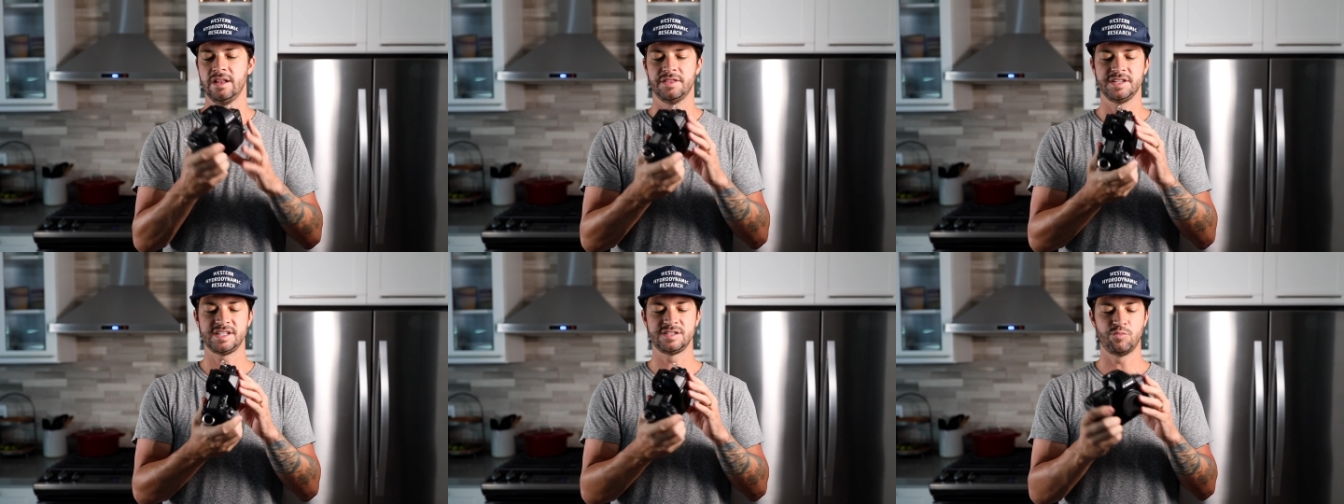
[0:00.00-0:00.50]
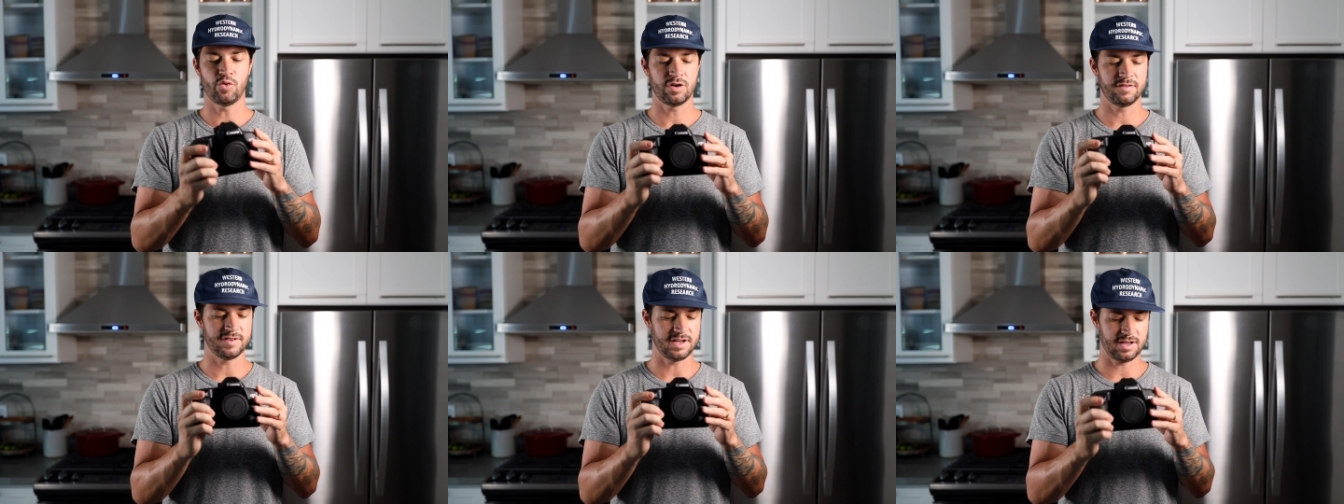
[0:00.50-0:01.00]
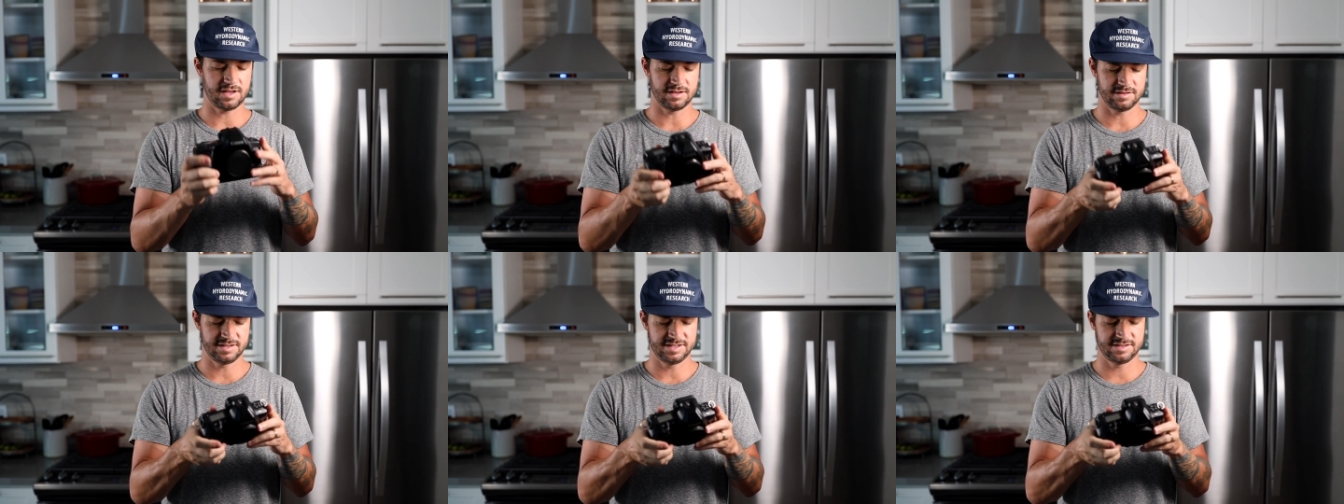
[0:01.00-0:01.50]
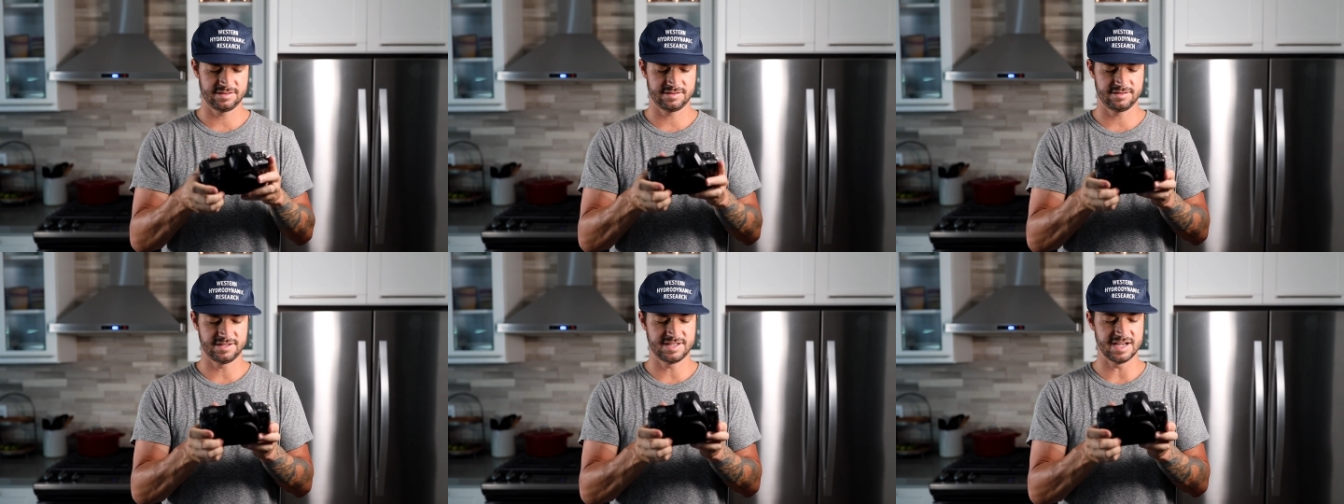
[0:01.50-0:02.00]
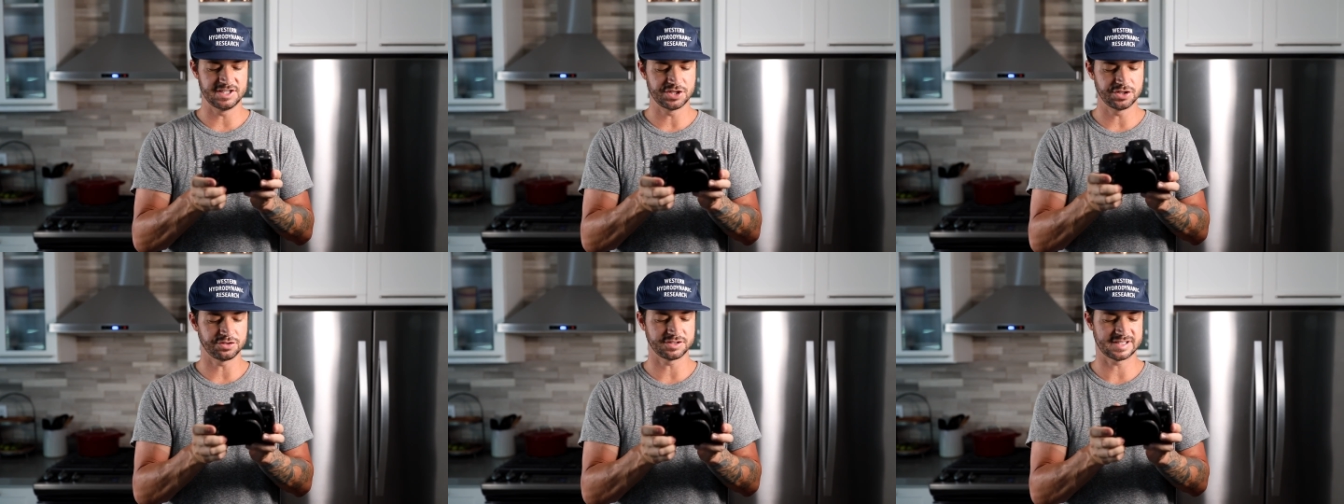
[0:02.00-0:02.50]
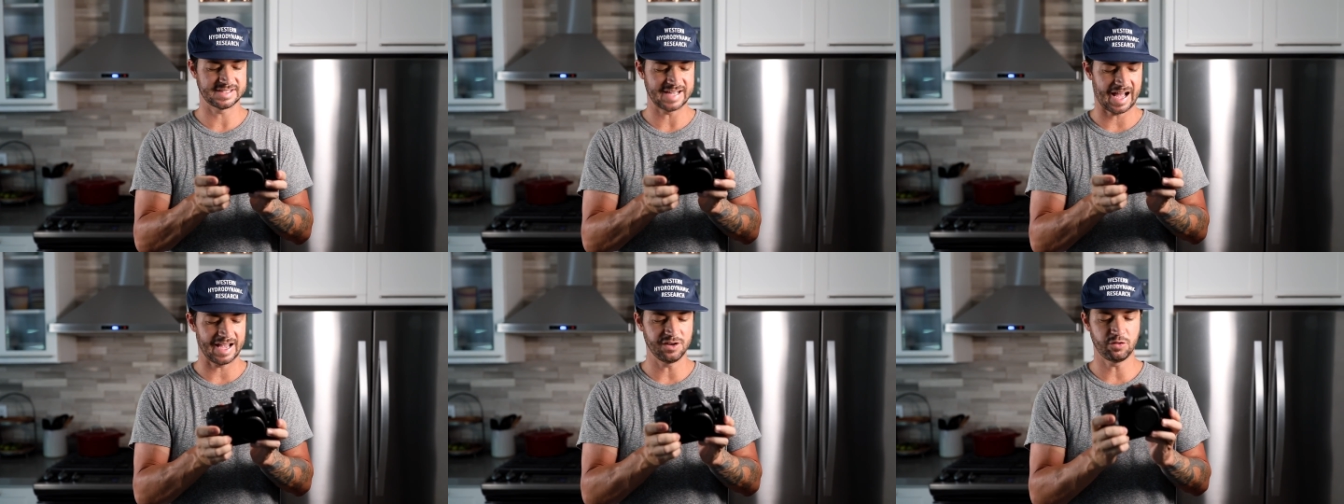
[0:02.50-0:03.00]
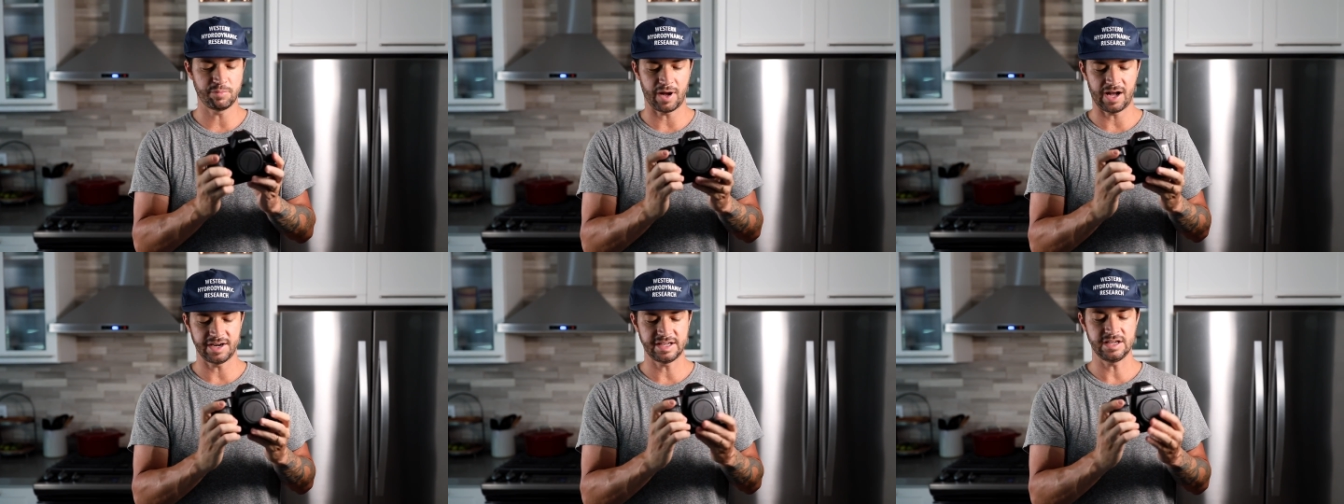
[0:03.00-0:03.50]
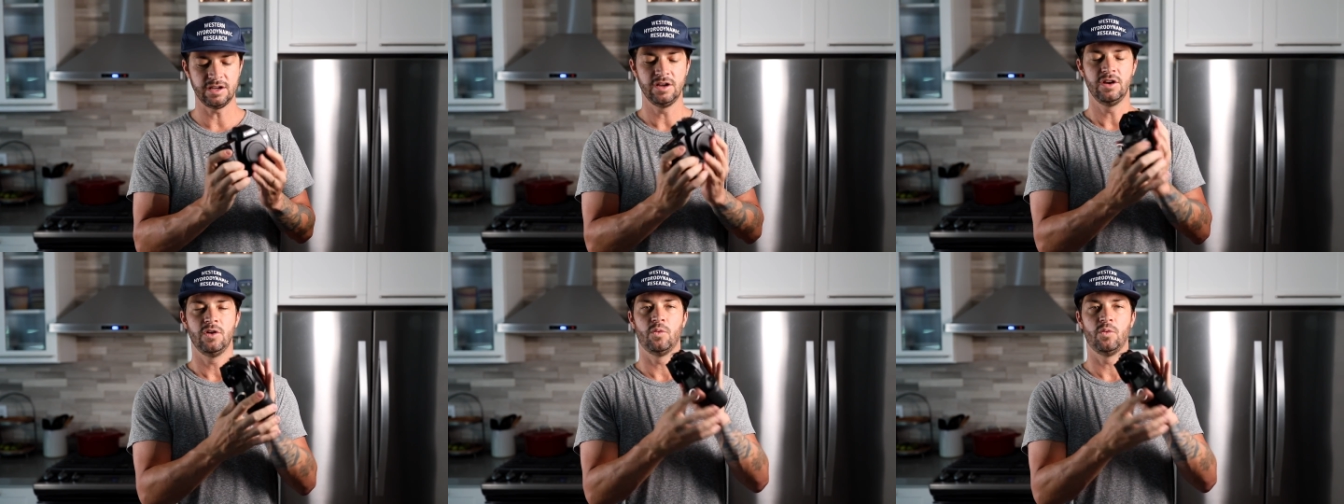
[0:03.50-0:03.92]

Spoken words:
This is more of a digital style body